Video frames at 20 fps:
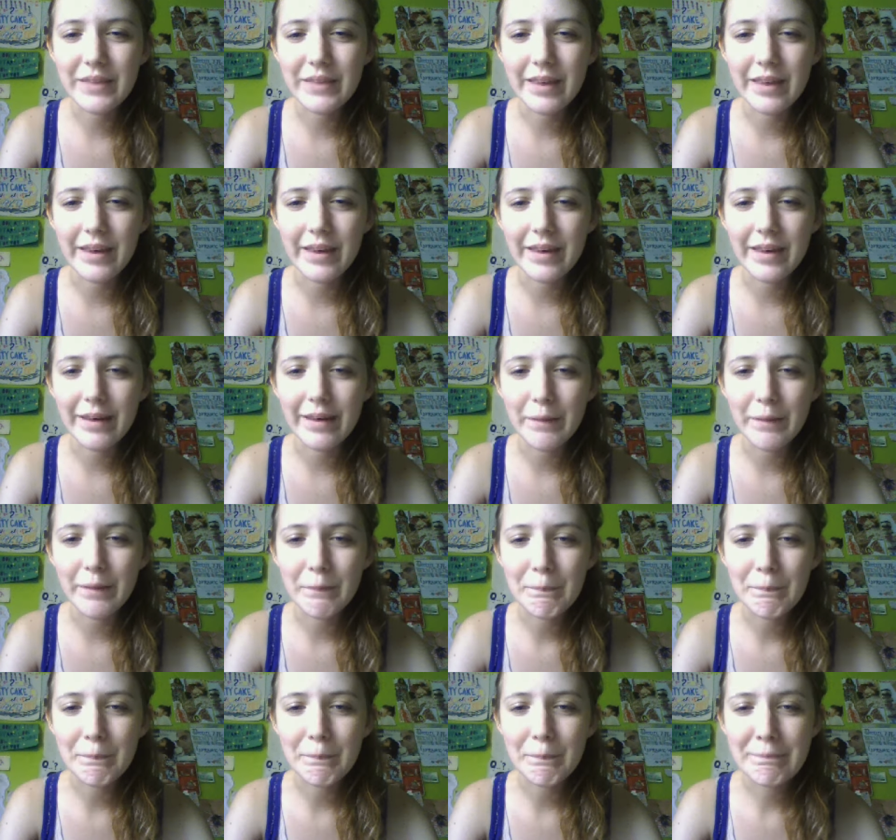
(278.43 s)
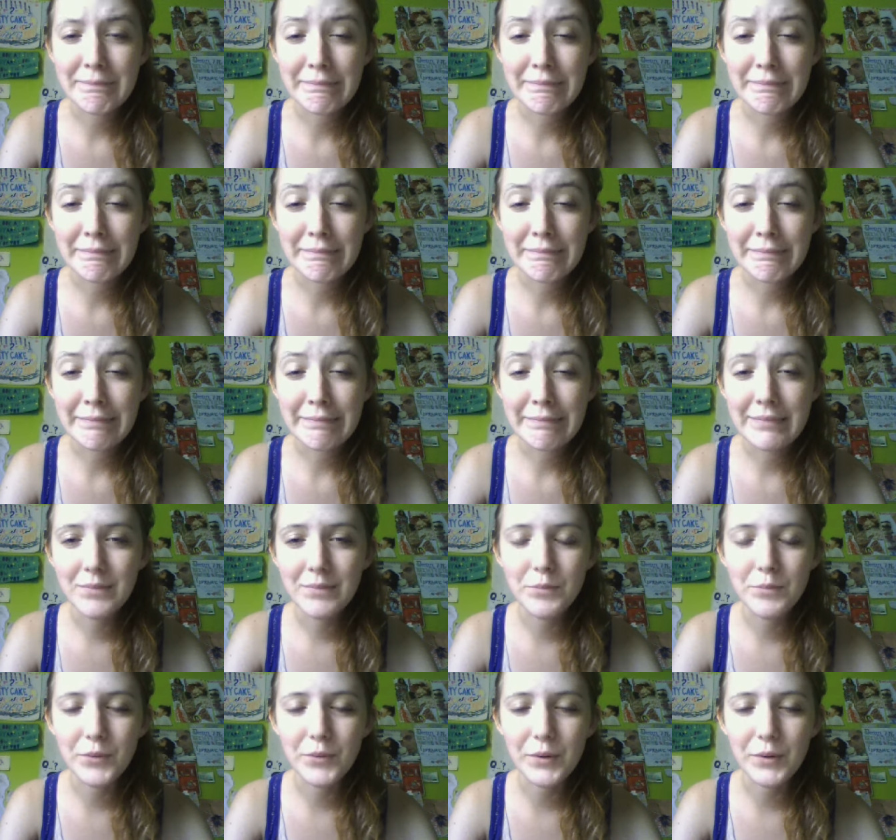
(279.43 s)
yeah.
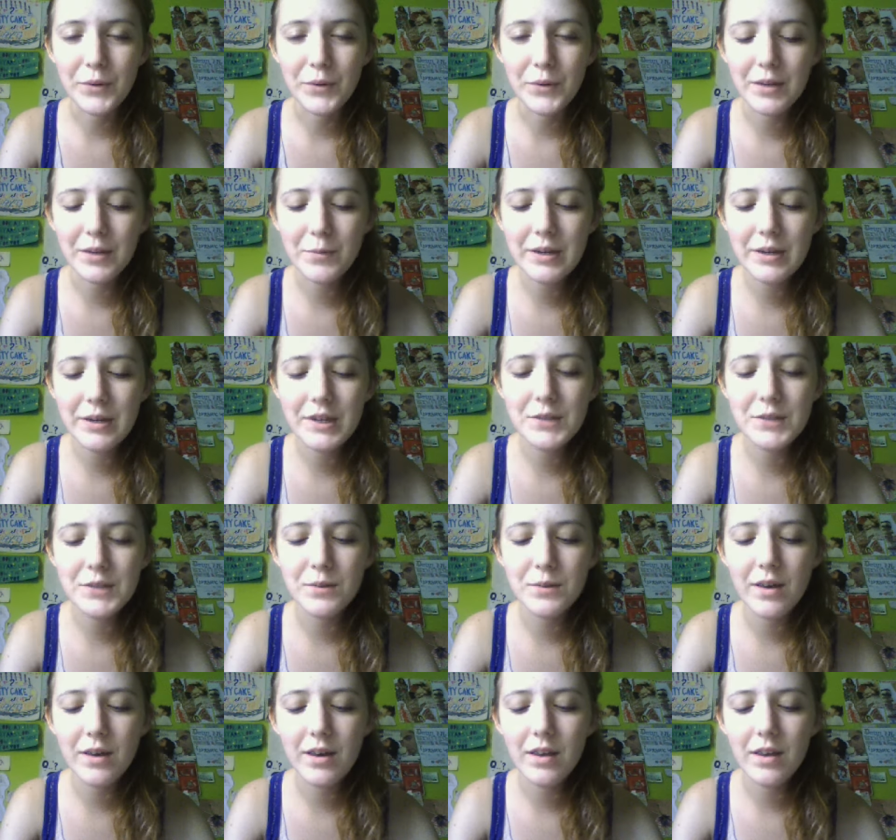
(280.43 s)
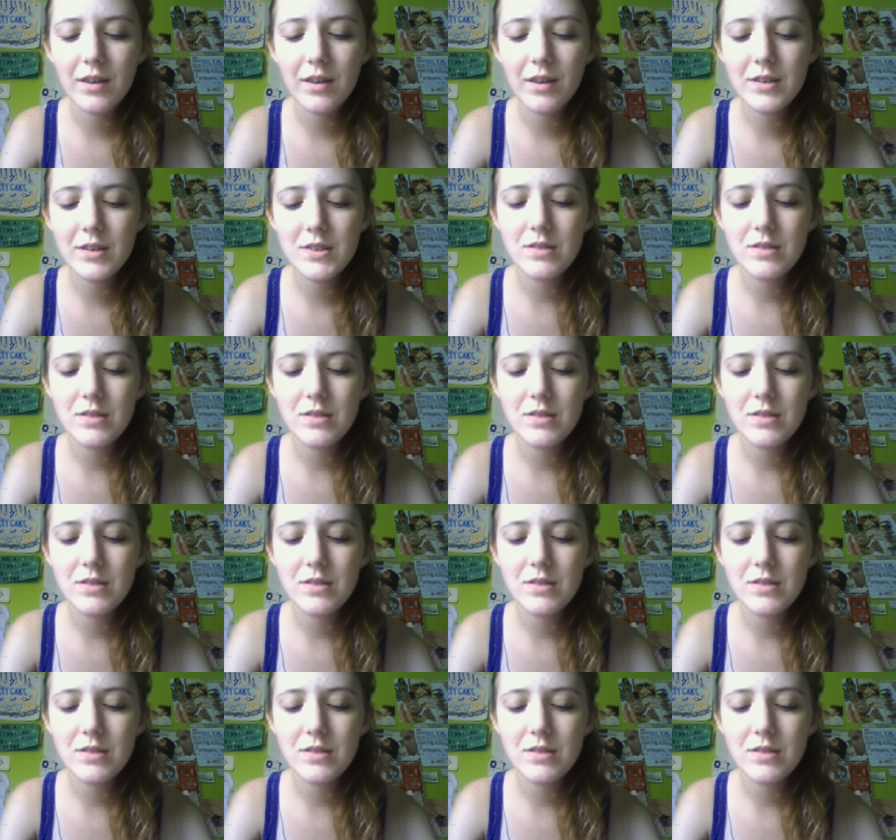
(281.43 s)
Pretty weird, you guys.